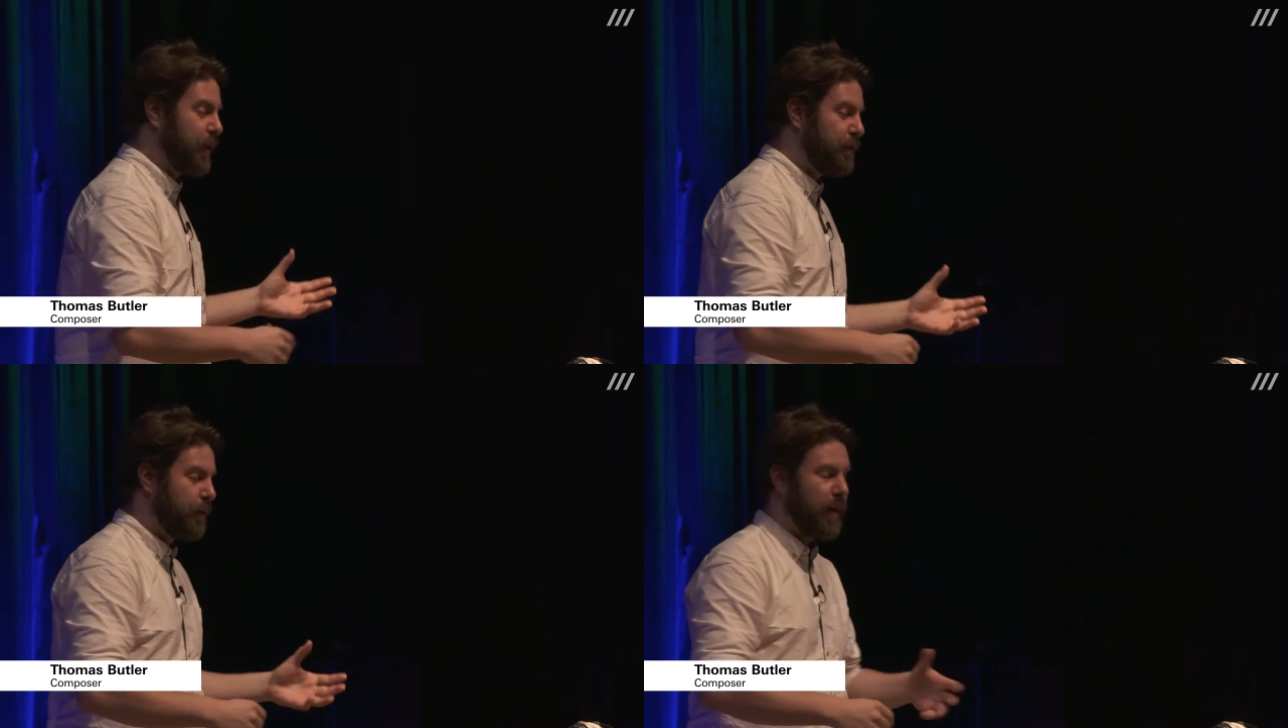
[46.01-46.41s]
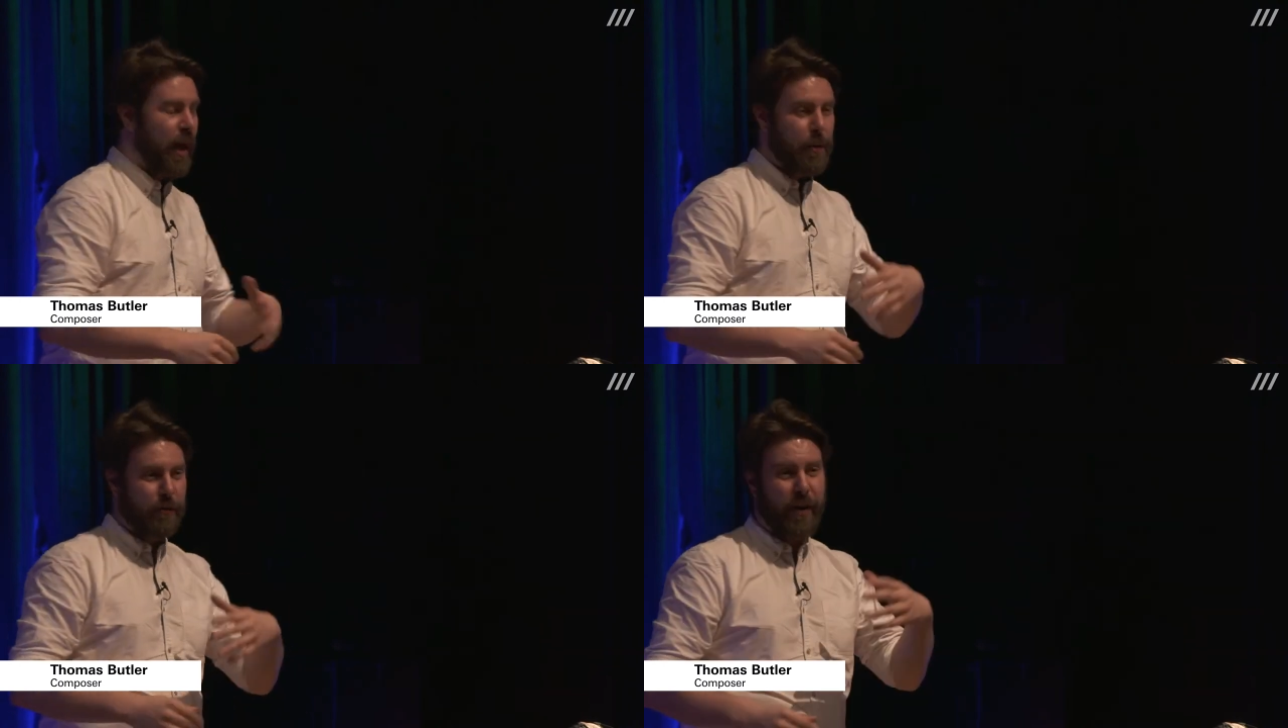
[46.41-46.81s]
off when
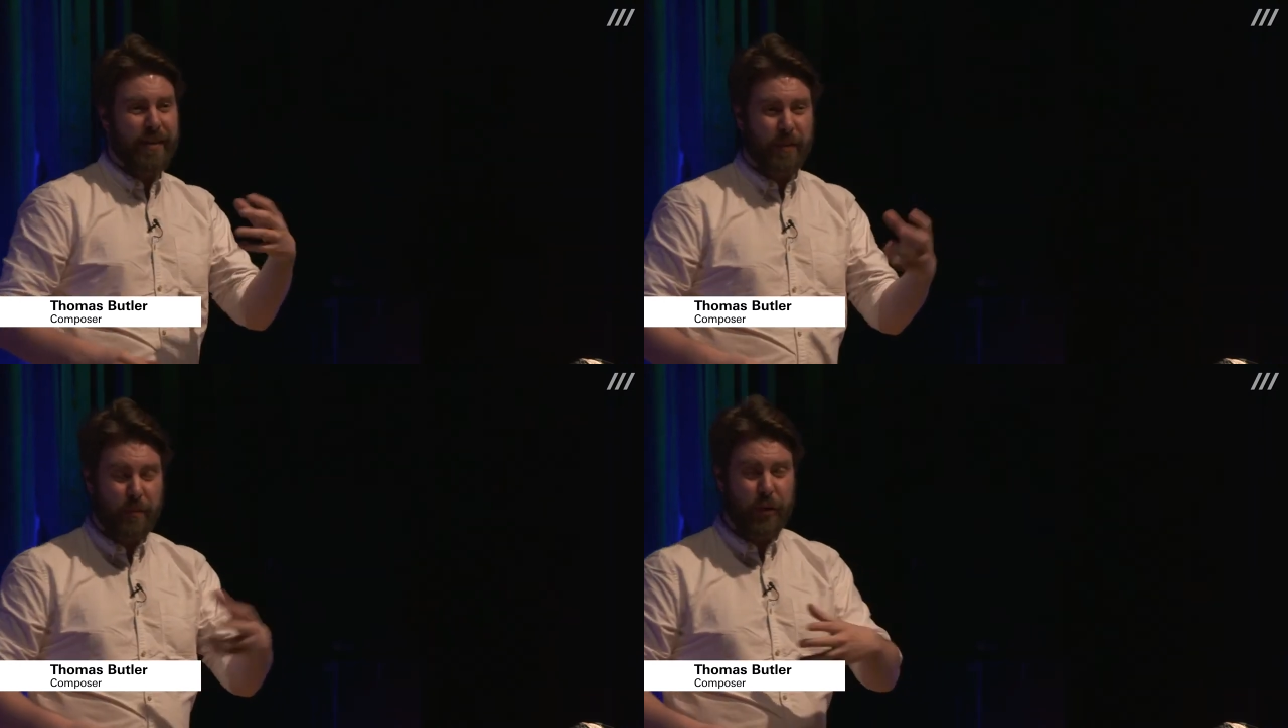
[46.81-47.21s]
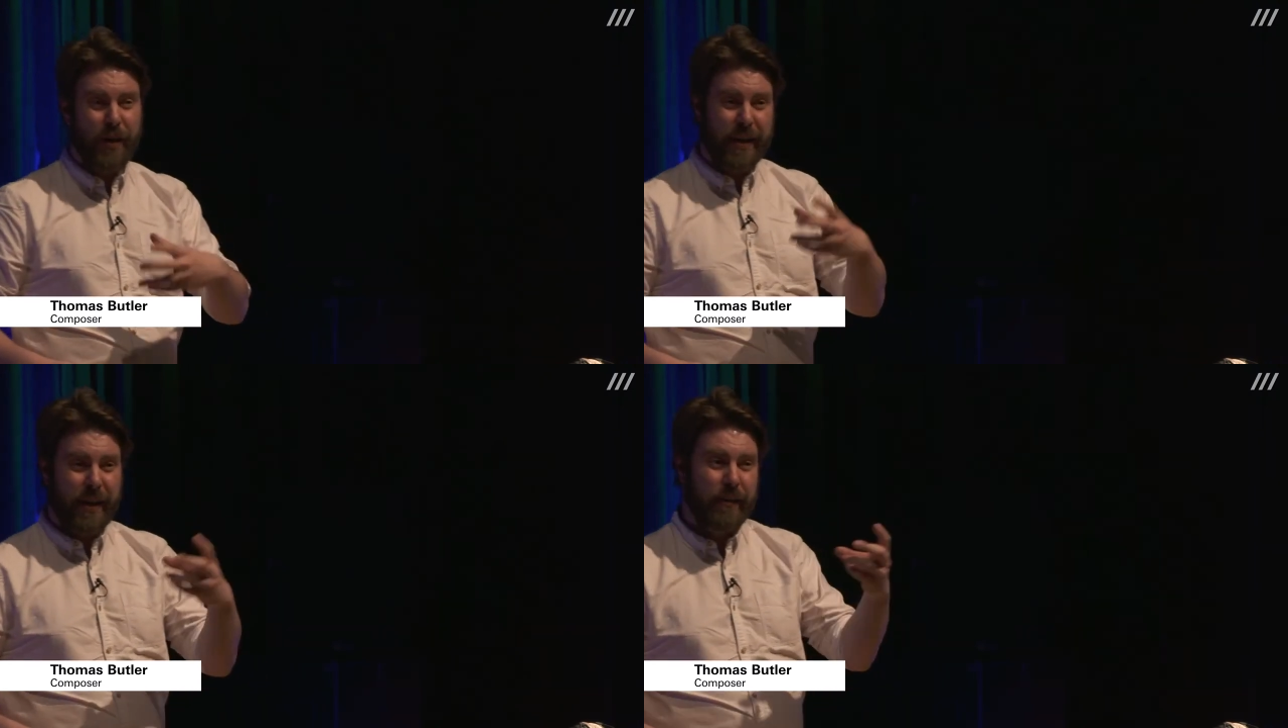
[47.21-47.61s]
I was writing
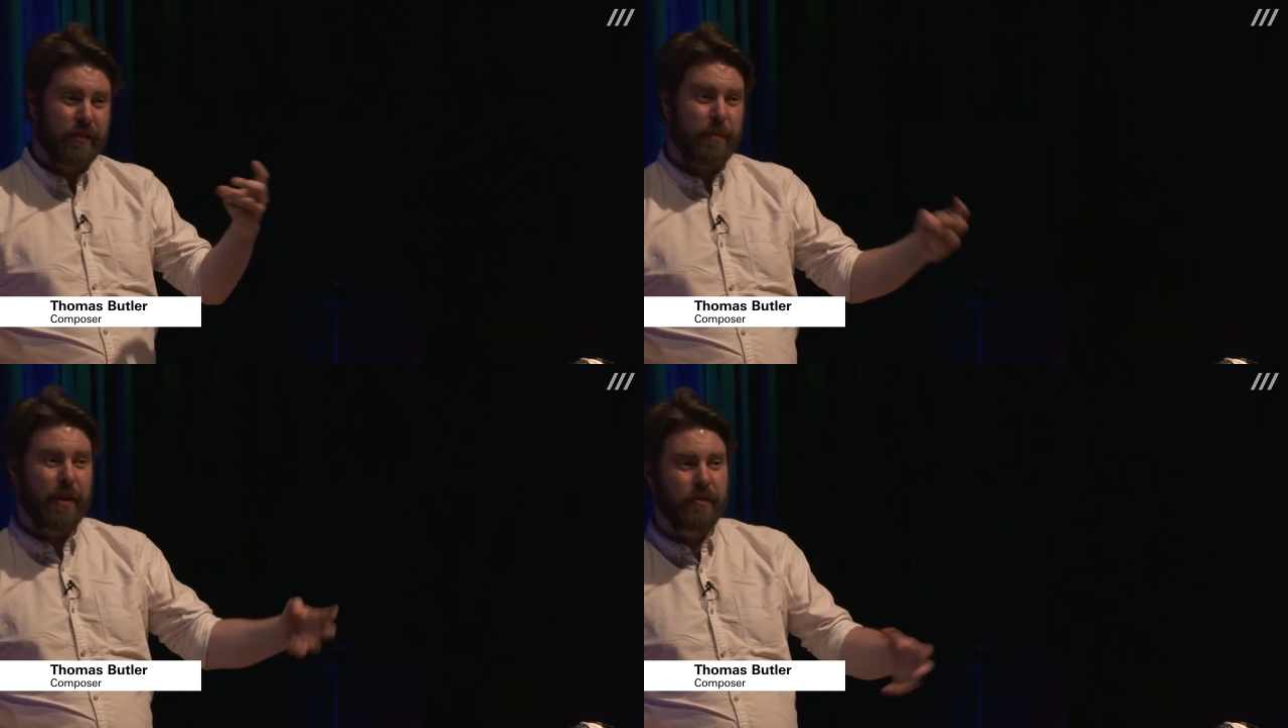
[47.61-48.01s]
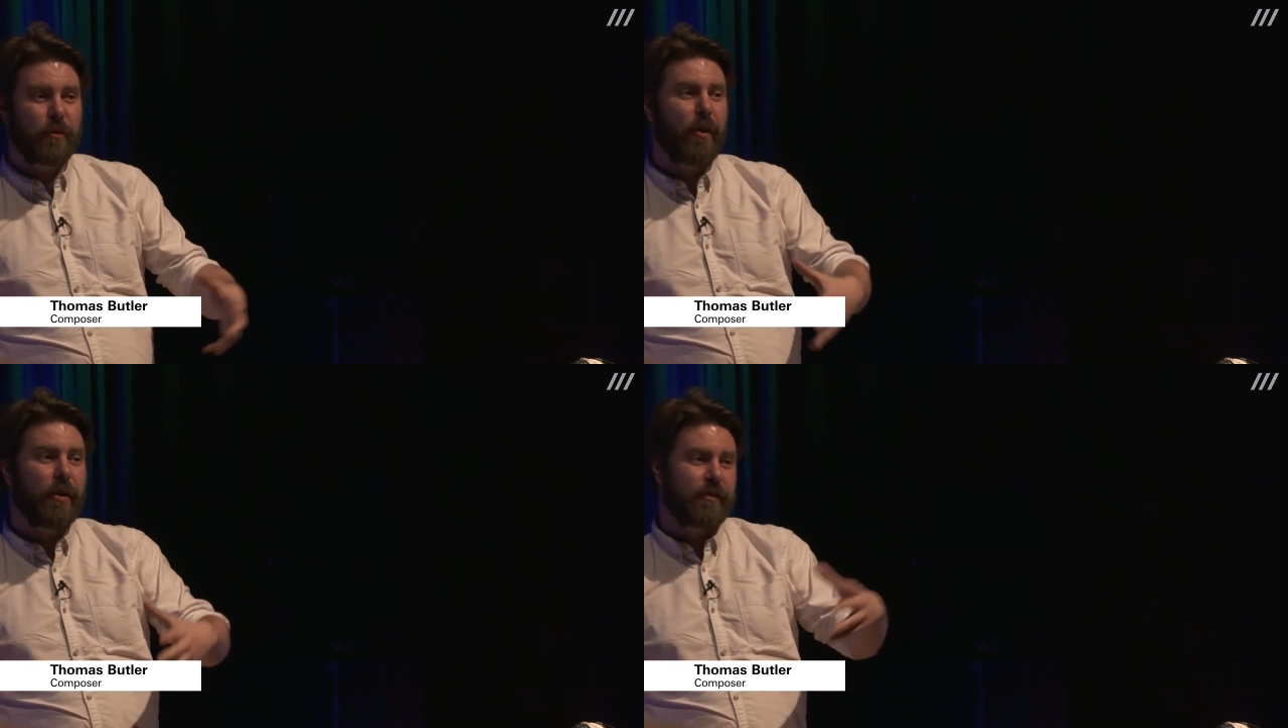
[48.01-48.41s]
purely
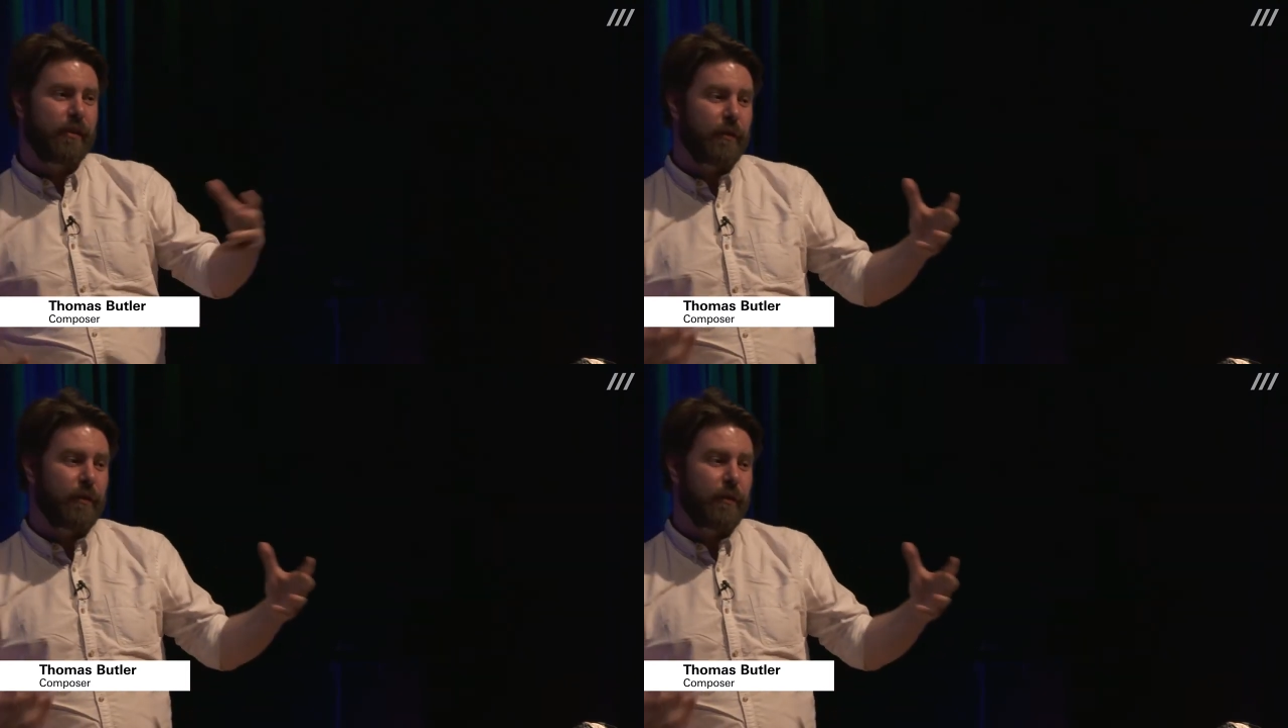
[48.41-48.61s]
instrumental works.